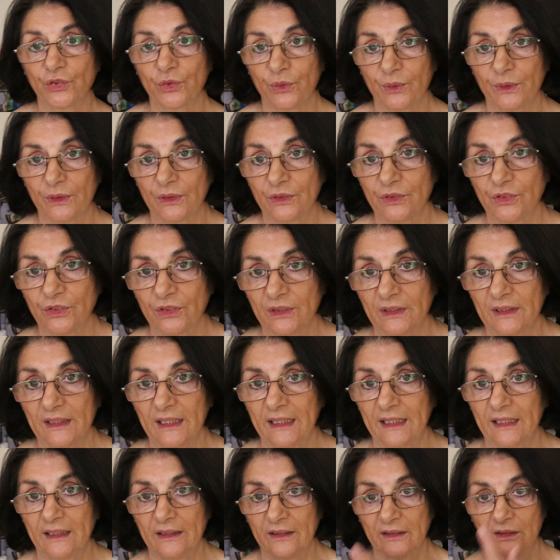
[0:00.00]
shortage in
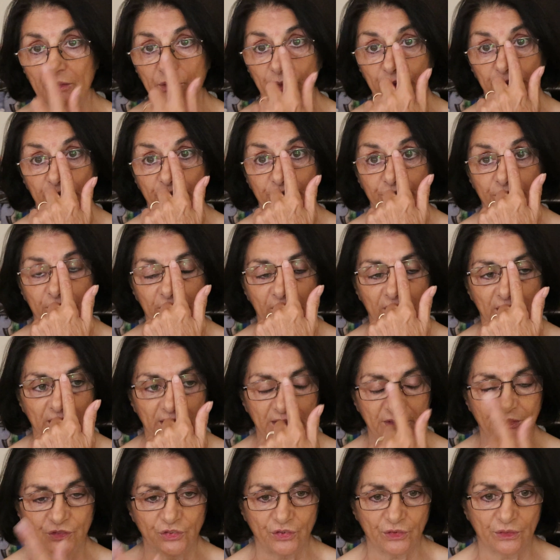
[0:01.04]
Canada or the
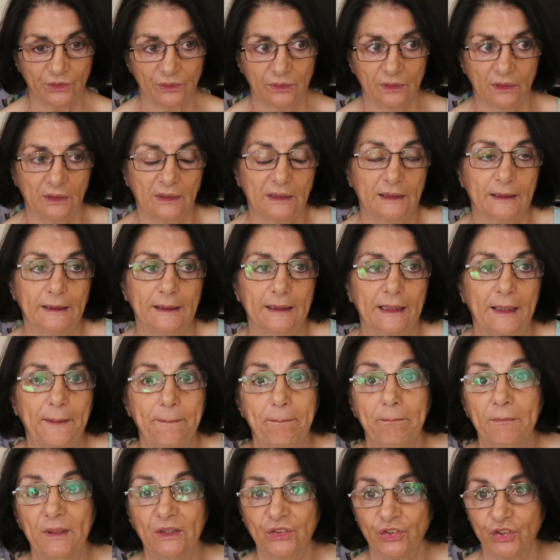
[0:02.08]
fertilizer
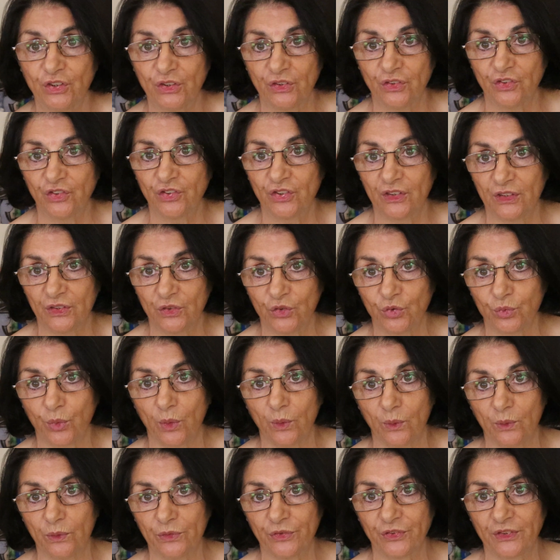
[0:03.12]
emissions
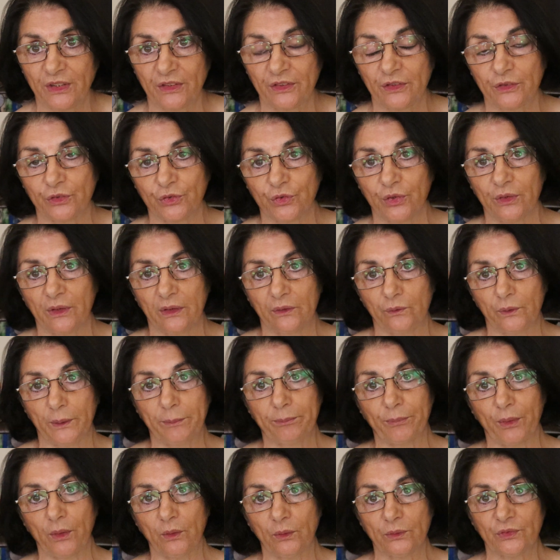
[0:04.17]
controls that they're trying to
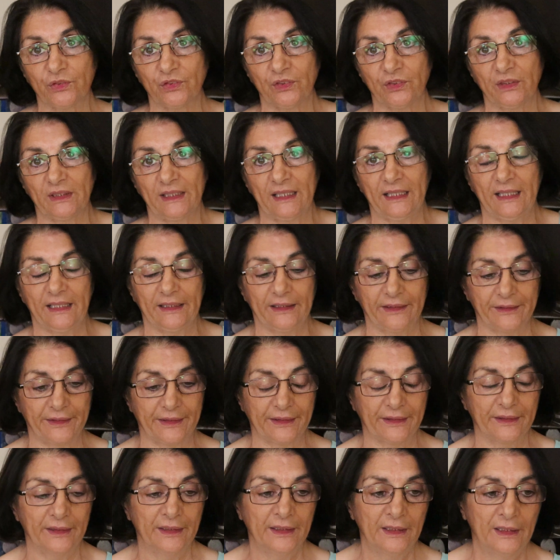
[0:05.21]
impose in
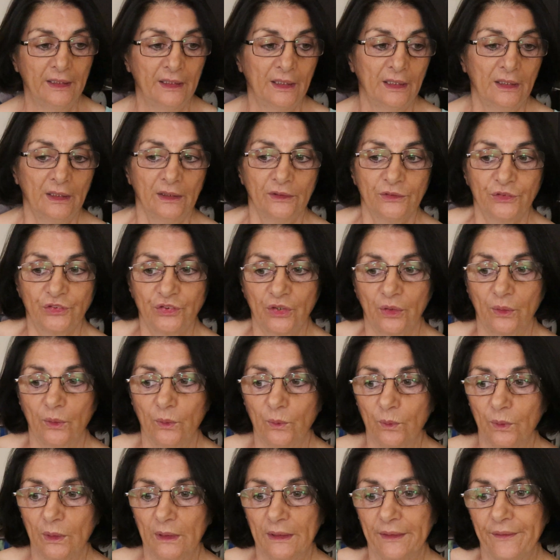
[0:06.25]
Canada.
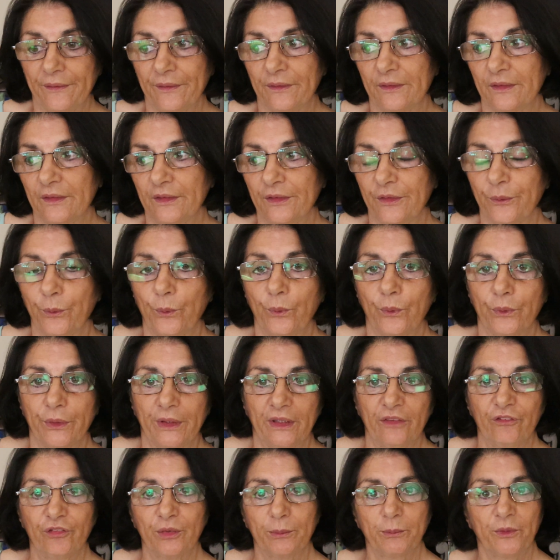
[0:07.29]
So the
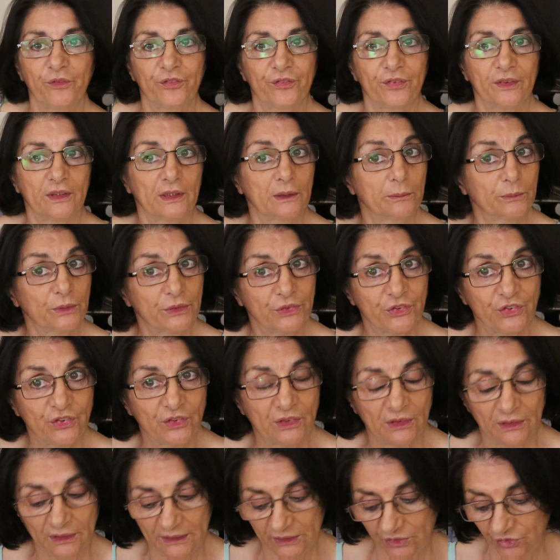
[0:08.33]
warning from a farmer
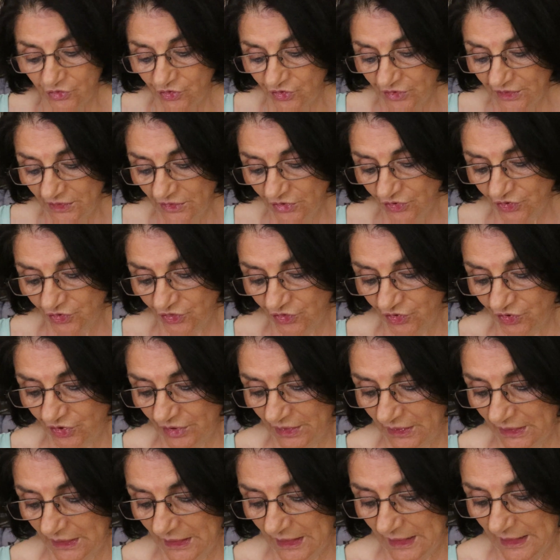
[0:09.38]
still exists.